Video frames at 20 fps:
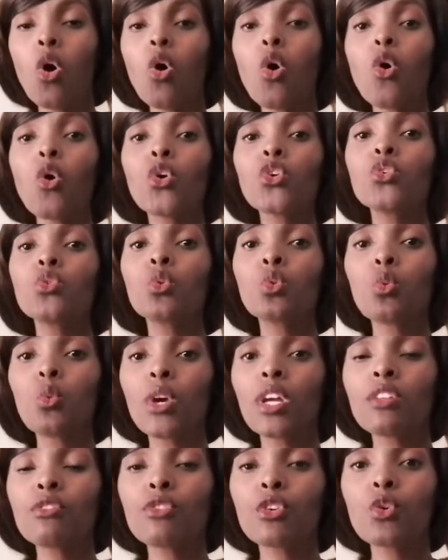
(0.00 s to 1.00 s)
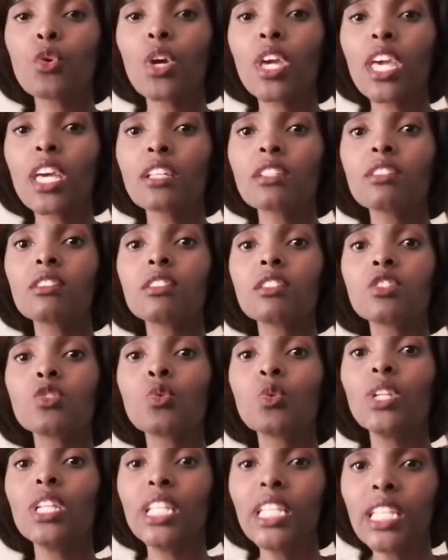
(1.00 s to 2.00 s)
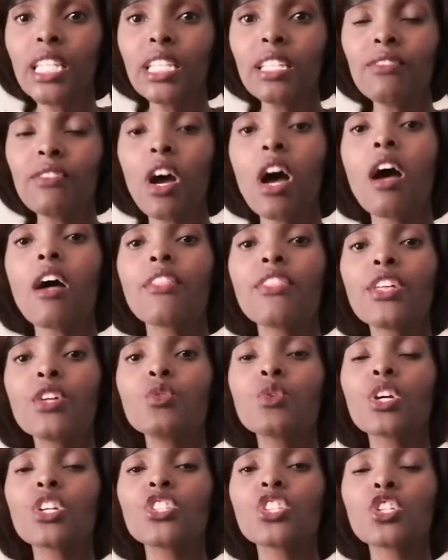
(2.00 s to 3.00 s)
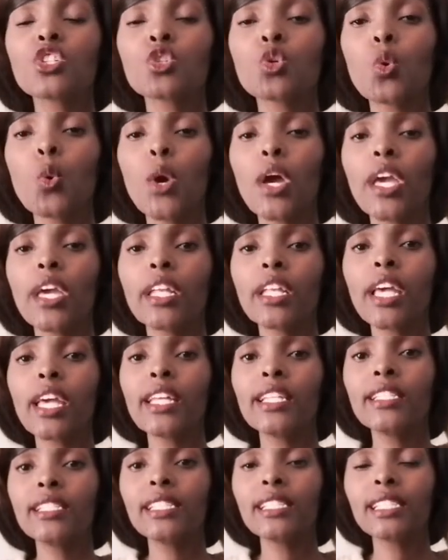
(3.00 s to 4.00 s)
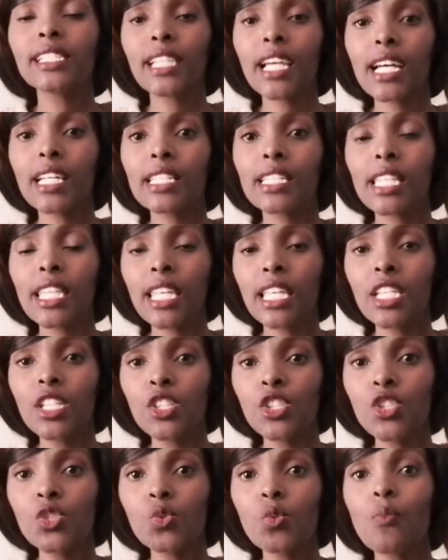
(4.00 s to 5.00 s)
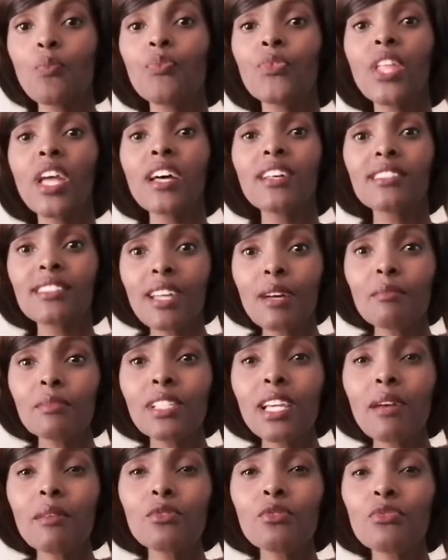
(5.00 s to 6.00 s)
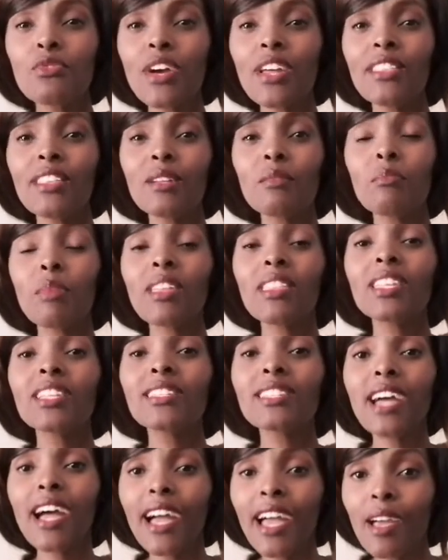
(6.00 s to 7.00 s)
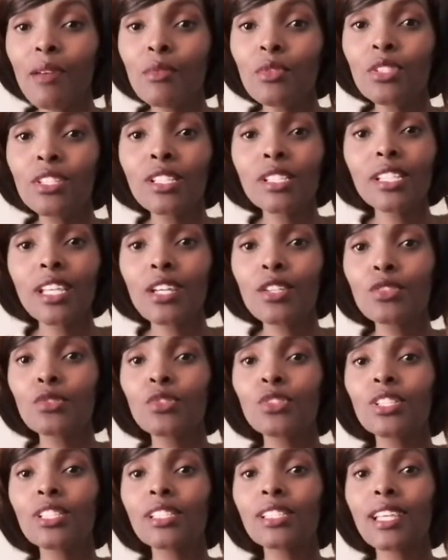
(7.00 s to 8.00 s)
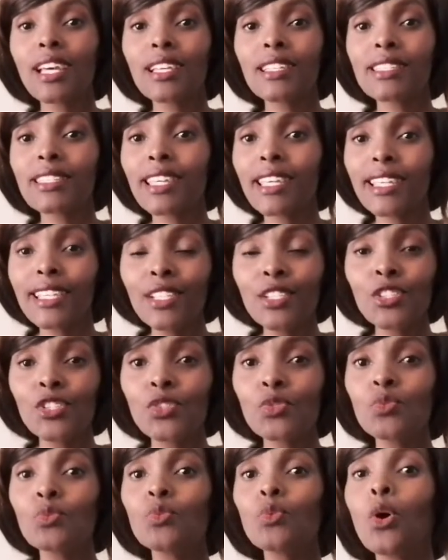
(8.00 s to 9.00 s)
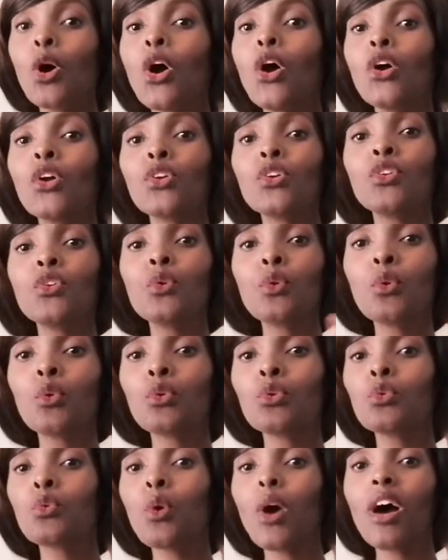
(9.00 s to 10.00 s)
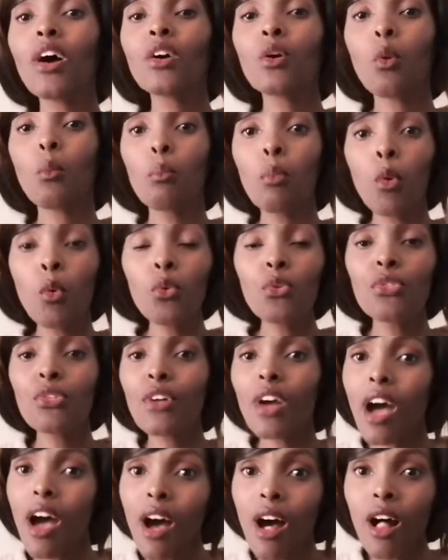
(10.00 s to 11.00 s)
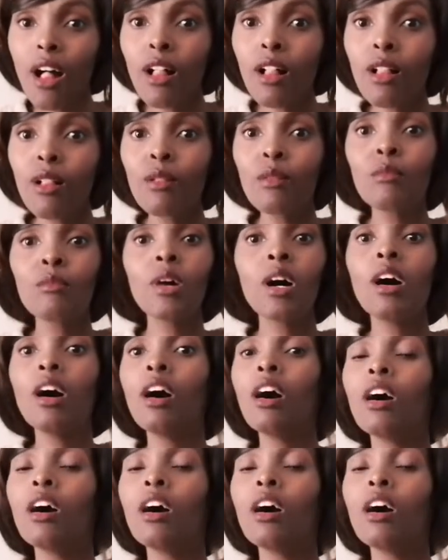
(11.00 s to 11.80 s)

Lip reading: or you wait for your guests to leave, then you can just go ahead and discuss the issue. Sometimes you find that by the time you decide to discuss the issue, you are both calm,